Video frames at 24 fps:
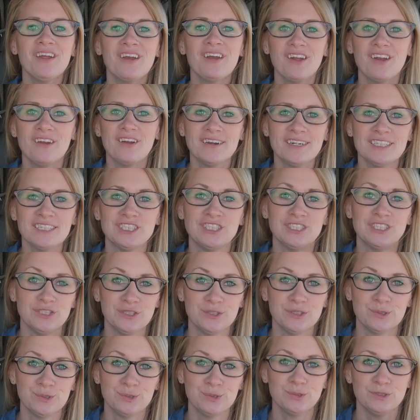to encourage
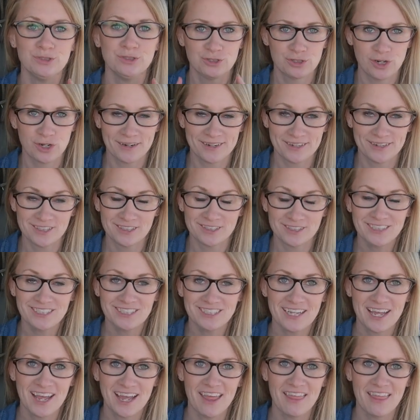you truckers